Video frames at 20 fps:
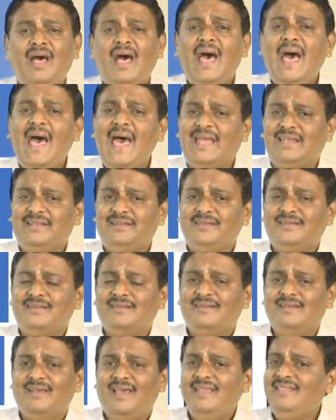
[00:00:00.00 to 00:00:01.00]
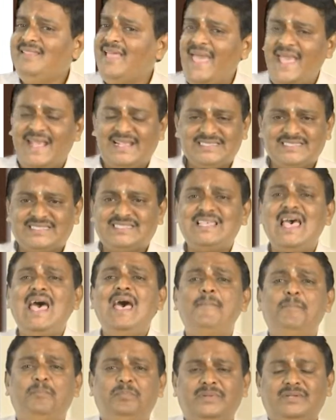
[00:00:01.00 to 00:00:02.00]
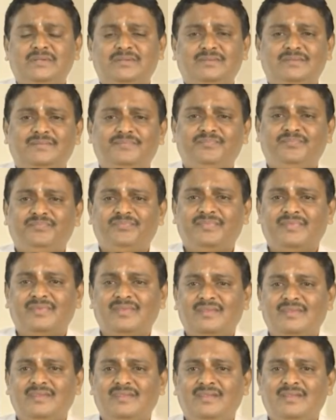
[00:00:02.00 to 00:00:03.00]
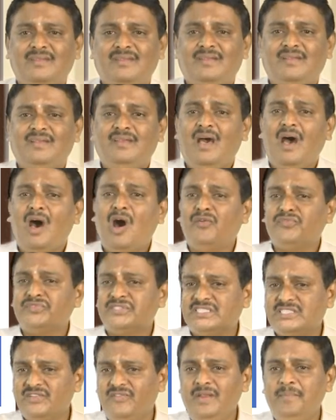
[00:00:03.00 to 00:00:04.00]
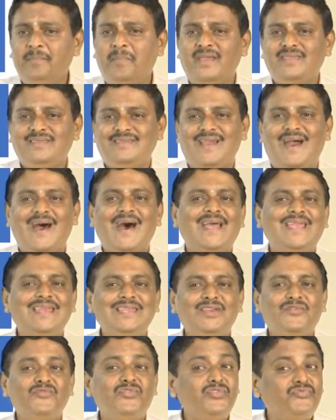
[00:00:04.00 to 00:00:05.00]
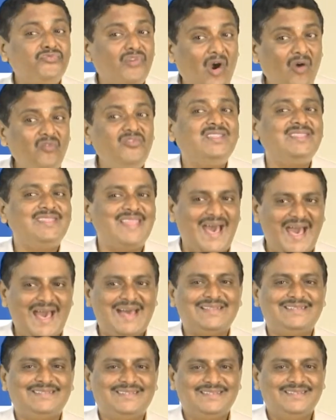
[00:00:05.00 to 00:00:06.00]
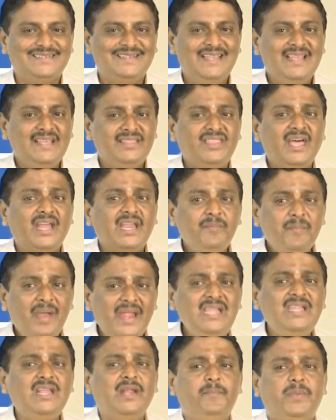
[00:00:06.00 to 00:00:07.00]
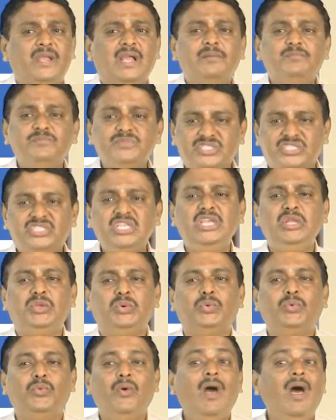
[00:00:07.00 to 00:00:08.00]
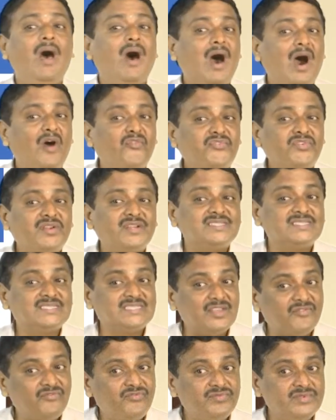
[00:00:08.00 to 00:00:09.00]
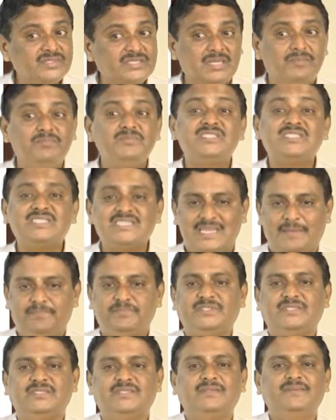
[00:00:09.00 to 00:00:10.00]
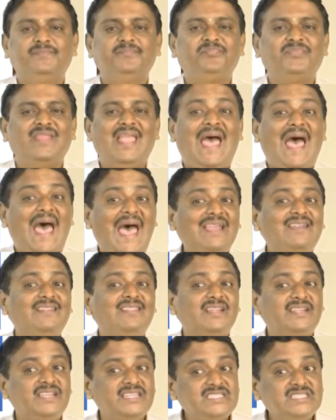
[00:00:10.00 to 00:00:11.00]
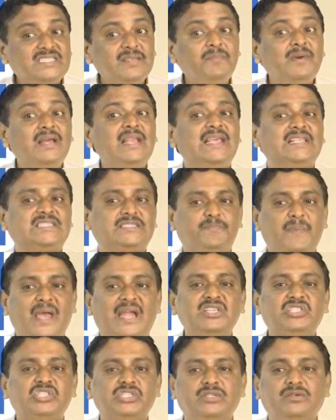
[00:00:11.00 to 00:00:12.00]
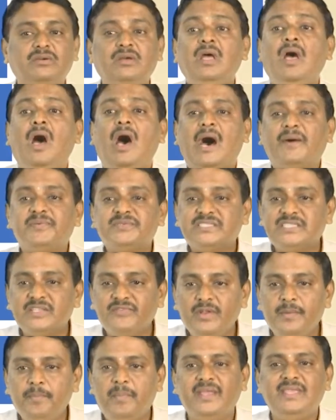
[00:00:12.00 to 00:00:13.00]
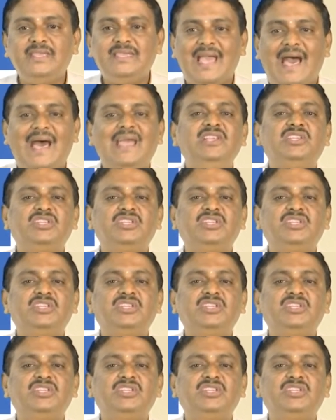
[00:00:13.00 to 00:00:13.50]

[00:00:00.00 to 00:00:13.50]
And in the example of 7 by 8, we found that the remainder becomes 0 after some steps and the decimal expansion of 7 by 8